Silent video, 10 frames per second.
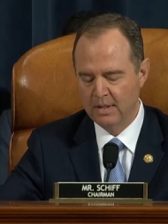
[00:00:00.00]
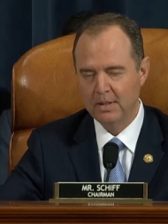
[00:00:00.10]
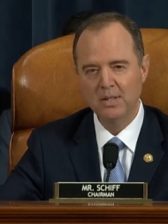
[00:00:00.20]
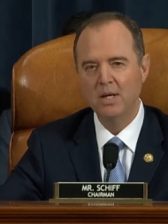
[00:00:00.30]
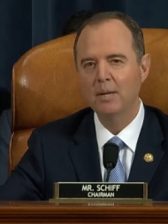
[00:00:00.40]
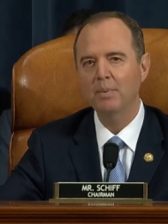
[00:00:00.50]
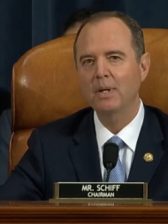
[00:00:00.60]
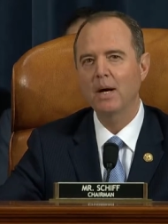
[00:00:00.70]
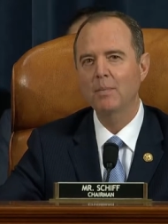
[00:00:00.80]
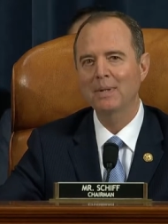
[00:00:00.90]
does not
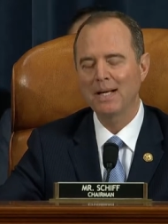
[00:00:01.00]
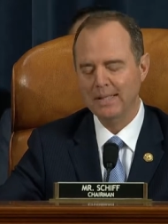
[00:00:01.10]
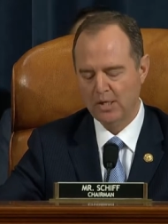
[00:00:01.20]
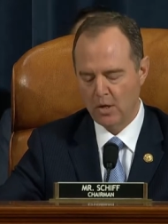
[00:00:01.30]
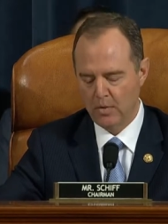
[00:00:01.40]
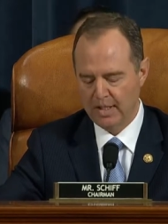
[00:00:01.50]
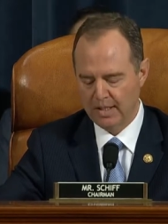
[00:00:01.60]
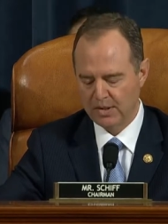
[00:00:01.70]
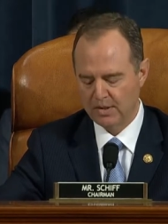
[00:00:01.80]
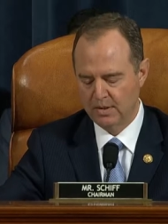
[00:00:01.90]
become less
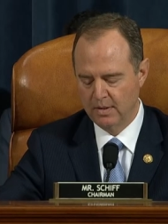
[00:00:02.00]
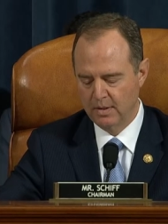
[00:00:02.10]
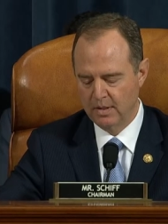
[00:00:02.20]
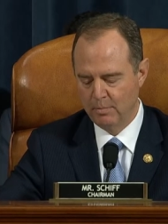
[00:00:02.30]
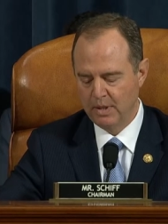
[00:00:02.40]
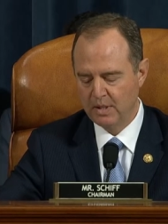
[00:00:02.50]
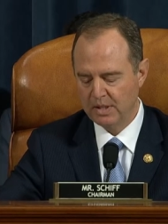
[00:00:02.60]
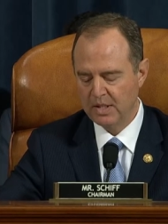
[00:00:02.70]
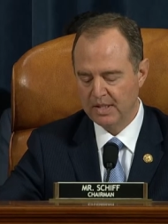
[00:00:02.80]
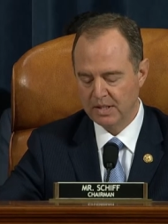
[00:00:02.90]
odious
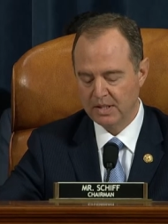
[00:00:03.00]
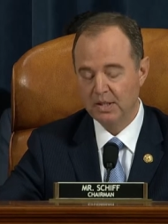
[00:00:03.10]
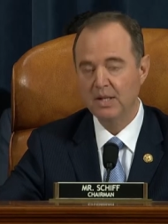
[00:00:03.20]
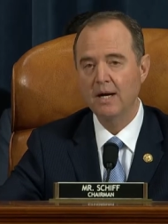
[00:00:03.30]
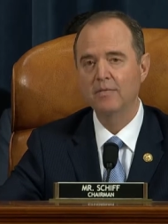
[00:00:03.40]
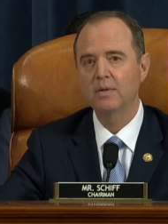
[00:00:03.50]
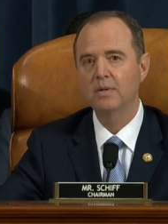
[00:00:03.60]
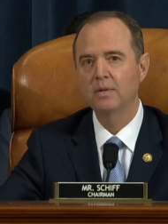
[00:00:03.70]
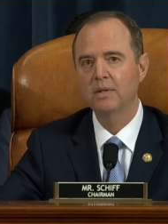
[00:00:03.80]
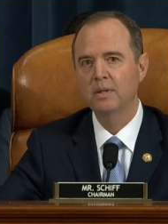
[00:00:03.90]
because it is discovered
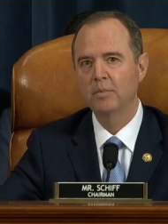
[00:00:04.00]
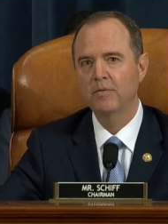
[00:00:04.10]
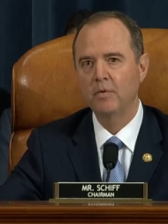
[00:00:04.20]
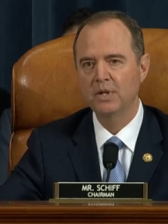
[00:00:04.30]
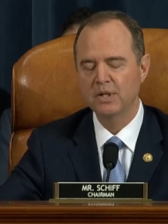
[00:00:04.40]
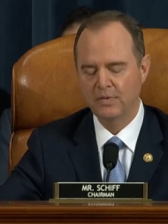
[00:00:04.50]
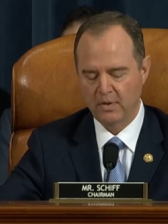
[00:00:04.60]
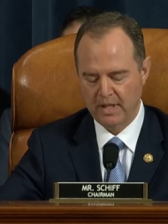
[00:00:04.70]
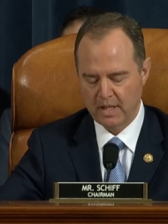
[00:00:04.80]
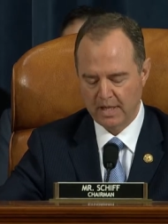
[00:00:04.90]
before it is
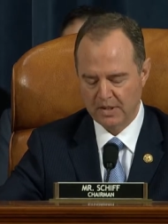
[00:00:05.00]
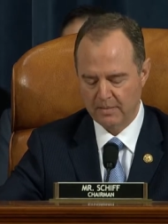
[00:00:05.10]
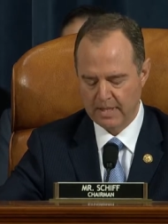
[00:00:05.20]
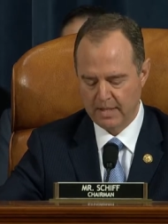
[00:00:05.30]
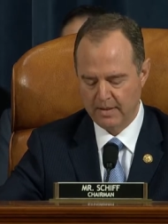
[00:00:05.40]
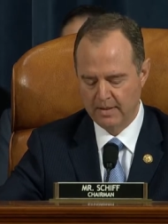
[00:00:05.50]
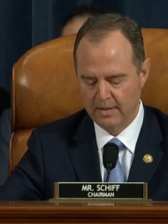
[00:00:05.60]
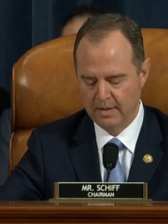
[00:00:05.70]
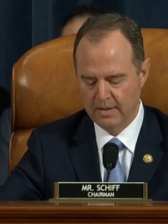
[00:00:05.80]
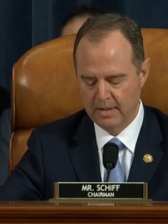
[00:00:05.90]
fully consummated.
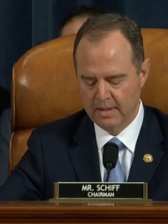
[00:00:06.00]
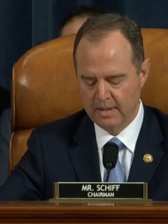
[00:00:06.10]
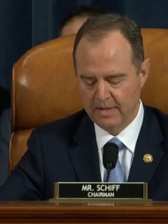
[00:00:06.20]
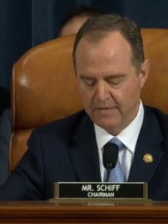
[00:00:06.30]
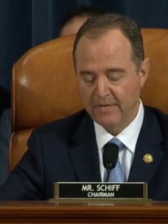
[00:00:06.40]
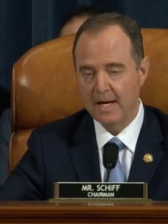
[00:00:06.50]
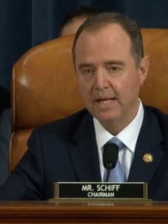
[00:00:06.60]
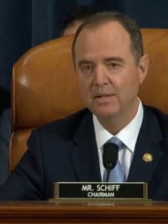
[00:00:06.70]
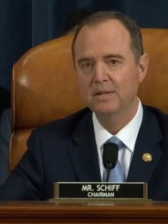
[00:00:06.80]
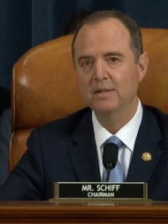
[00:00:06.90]
In
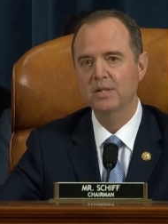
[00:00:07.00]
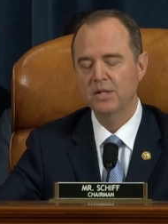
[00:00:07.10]
fact, the